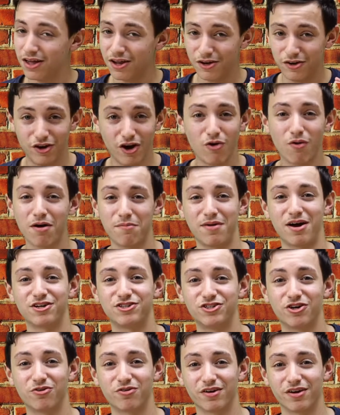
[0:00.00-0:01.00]
No, I'm not
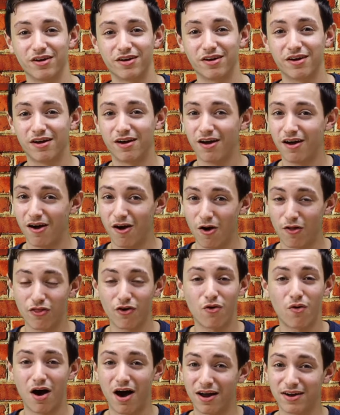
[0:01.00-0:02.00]
joking,
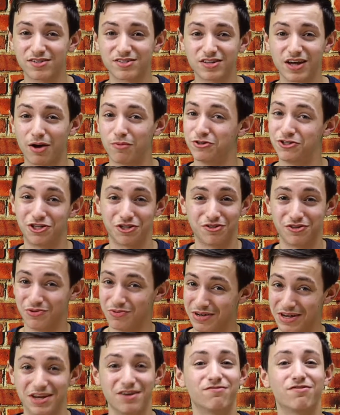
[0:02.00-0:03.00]
although honestly I wish you could
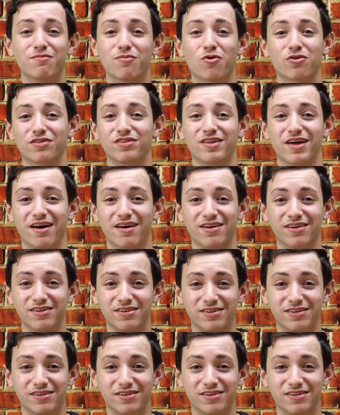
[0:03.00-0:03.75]
do even more than that.